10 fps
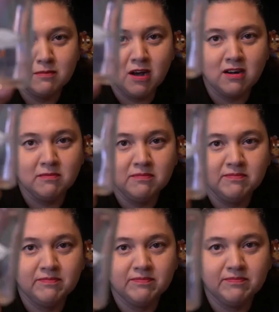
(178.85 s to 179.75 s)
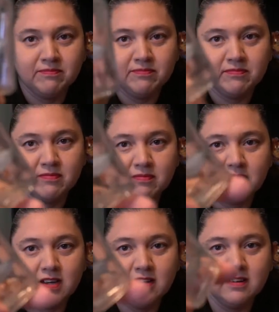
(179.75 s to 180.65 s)
the bottom,
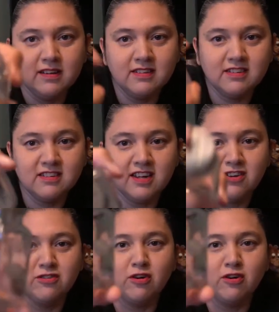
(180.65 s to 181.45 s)
and it's just like your